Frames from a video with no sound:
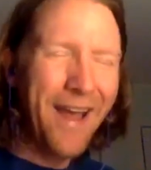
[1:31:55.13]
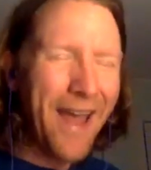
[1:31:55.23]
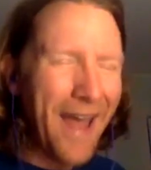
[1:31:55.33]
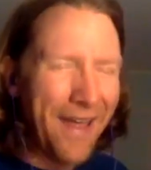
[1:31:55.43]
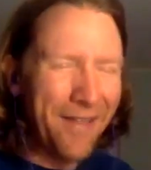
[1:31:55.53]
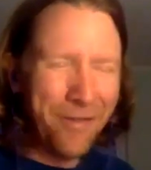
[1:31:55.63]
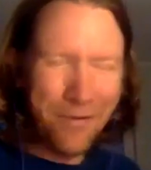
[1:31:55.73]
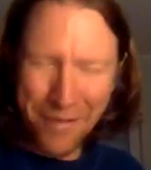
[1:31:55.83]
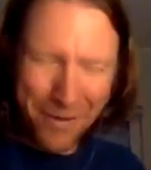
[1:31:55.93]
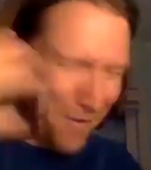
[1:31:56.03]
and
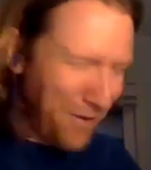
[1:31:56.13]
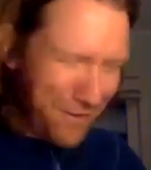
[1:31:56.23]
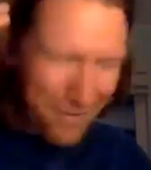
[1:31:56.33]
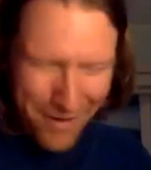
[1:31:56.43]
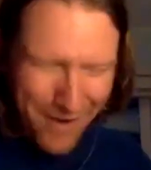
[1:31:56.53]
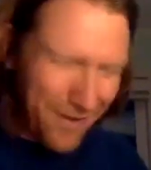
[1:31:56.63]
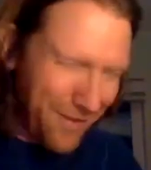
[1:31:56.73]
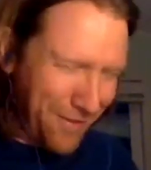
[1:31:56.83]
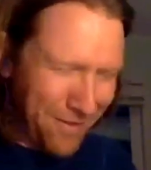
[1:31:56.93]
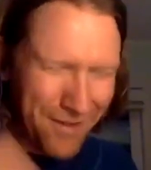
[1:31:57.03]
they're like, oh God,
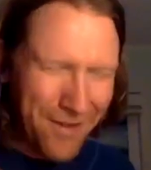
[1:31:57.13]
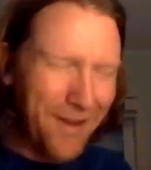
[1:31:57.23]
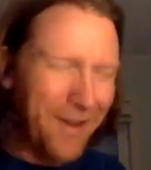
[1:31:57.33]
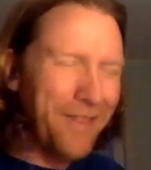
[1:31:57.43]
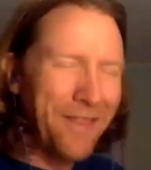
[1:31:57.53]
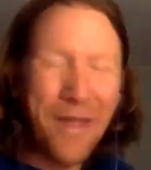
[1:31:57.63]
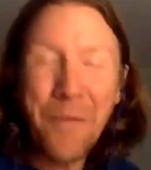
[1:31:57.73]
they